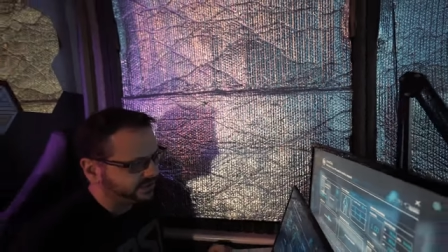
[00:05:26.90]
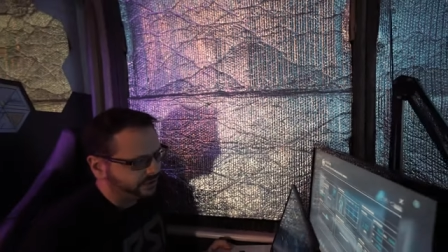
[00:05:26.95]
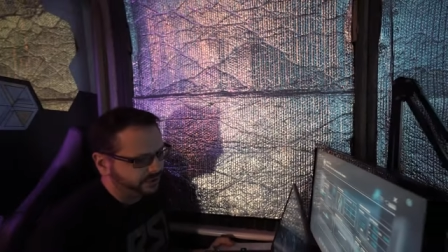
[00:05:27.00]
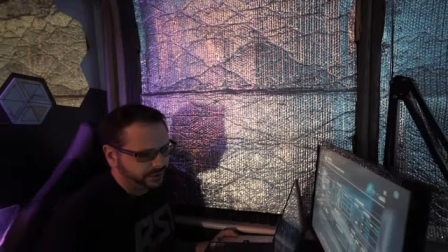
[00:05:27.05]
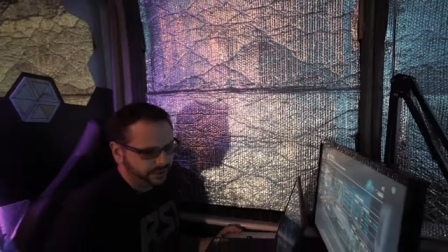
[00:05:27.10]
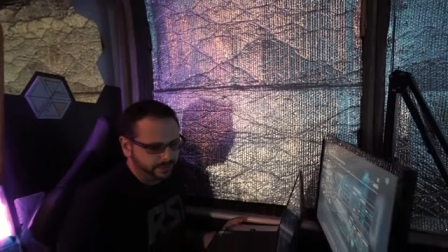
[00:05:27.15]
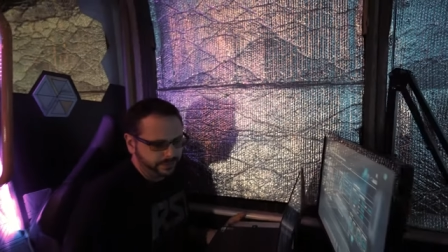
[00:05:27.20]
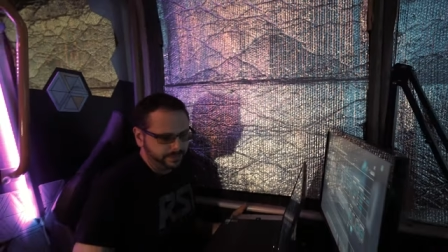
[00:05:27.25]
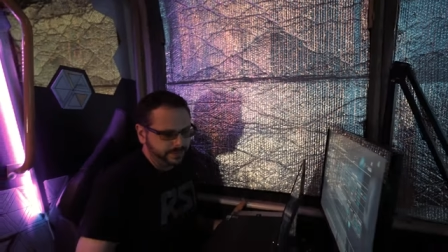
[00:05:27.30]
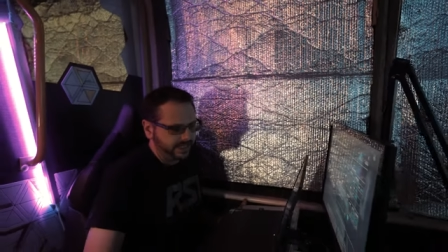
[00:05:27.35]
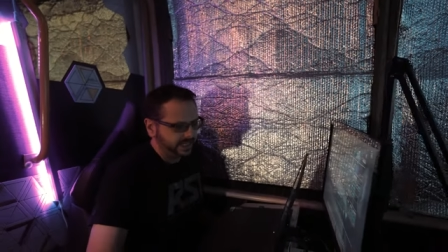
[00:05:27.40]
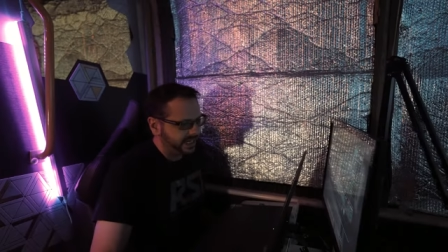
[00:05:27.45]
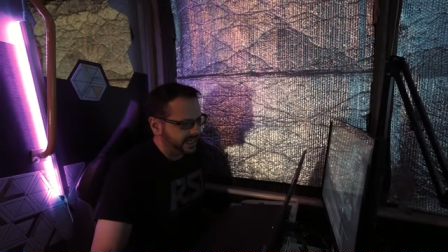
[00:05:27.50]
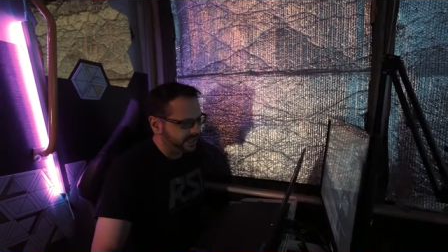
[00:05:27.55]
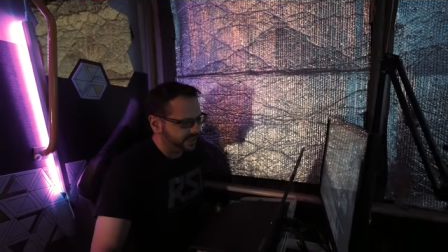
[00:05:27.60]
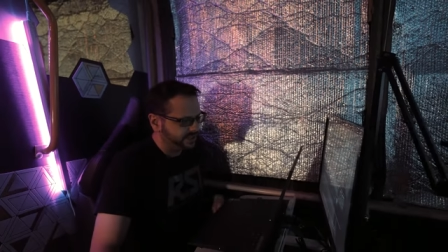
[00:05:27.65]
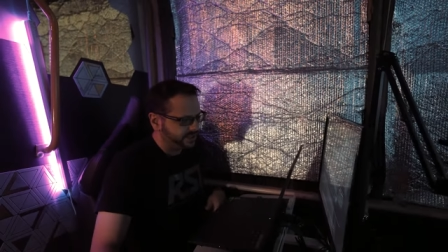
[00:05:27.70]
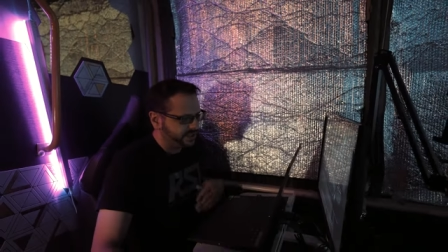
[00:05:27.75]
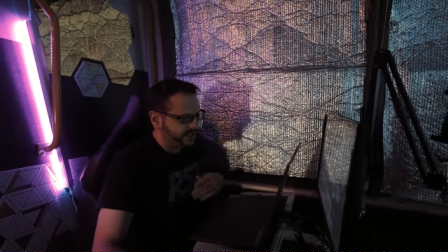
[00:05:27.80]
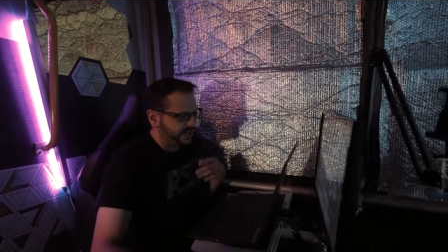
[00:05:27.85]
to do, but
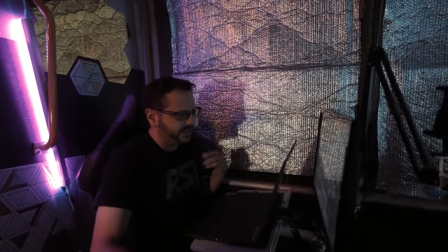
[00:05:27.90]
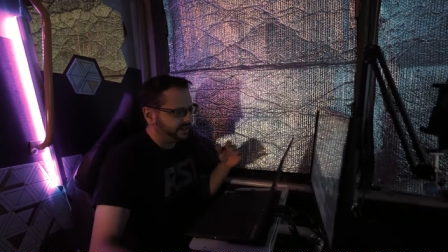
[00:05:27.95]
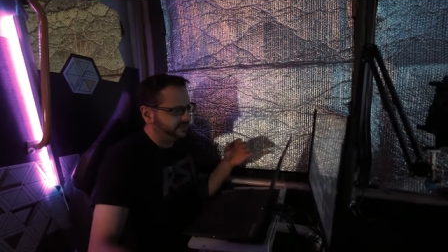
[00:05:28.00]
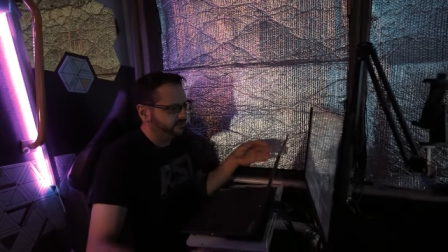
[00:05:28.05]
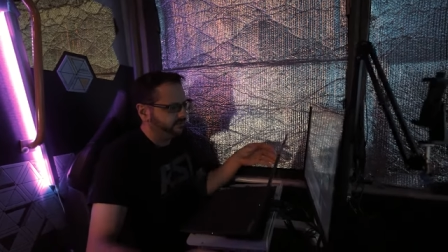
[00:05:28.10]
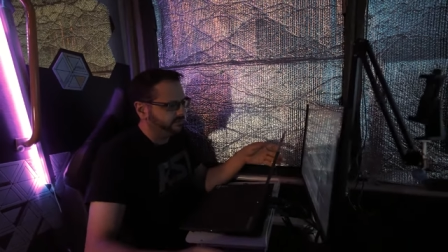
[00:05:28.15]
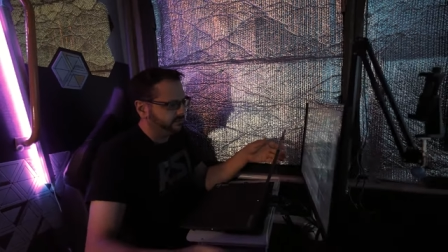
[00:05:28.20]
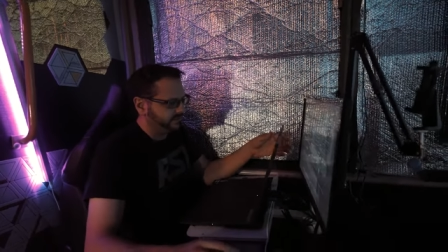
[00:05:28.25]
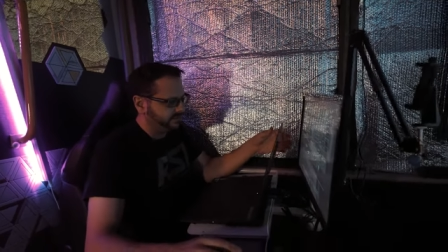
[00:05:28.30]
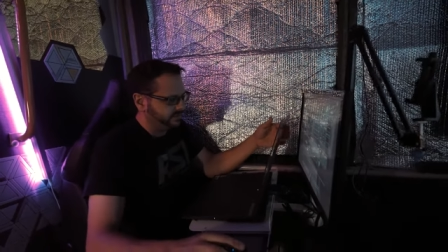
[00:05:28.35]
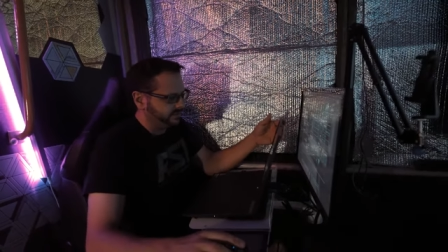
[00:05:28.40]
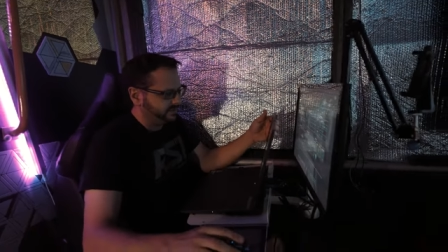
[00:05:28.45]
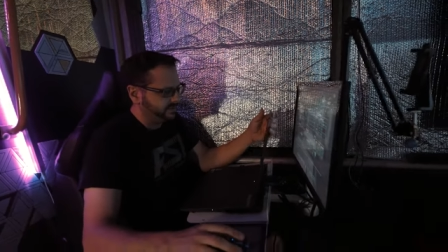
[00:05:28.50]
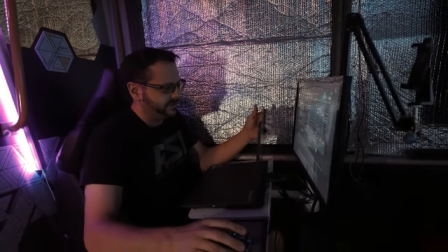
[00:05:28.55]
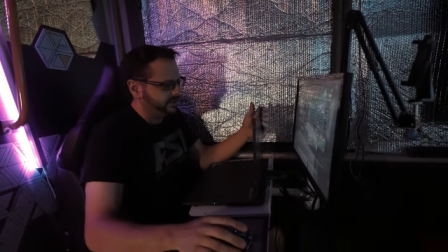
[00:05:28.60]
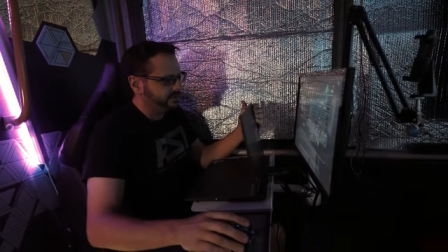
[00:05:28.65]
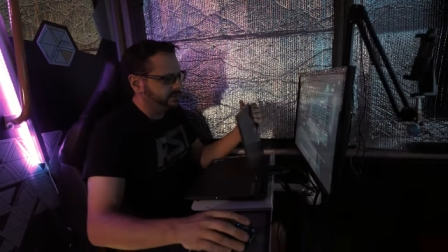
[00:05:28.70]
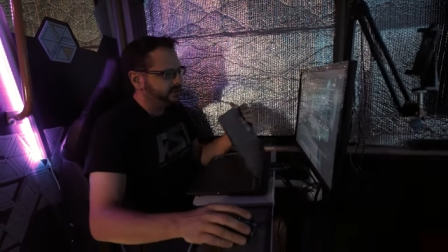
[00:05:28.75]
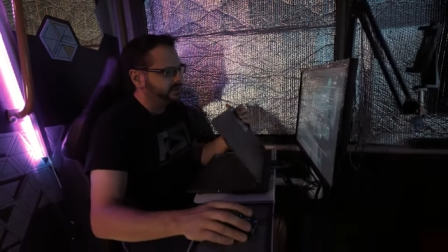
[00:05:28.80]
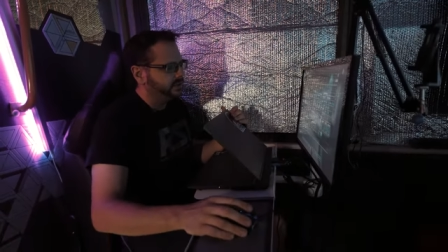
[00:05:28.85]
each seat
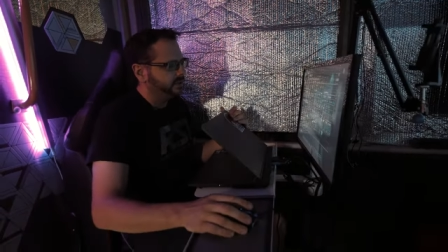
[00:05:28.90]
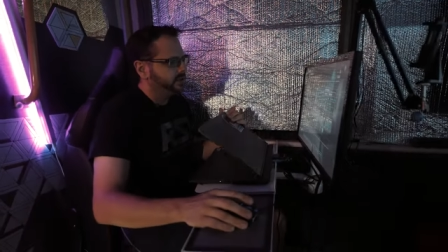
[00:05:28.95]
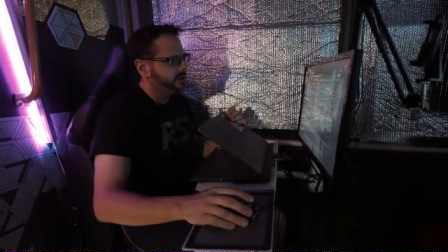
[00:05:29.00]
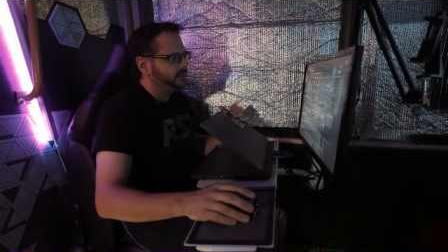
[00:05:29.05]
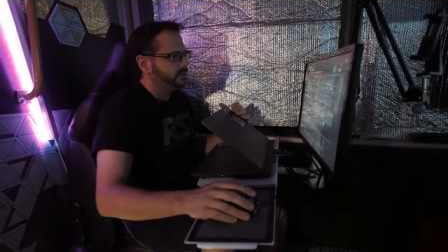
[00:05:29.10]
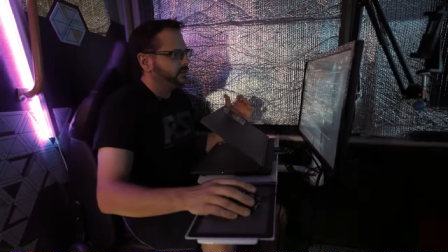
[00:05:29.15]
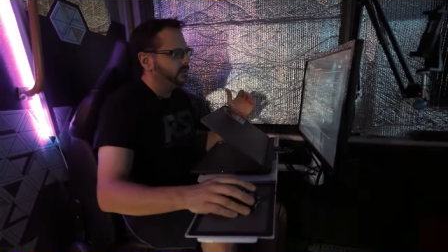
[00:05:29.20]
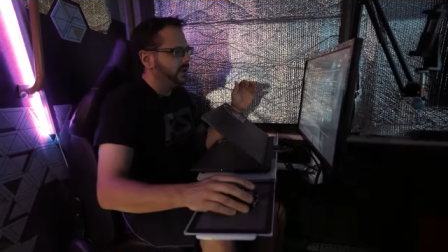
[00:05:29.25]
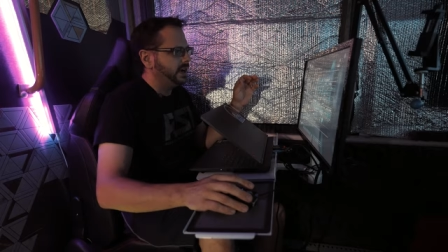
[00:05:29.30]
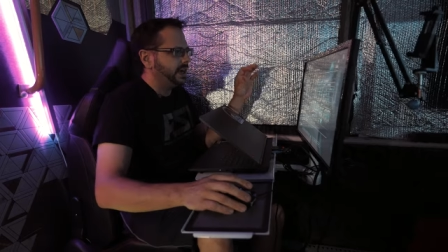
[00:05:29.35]
will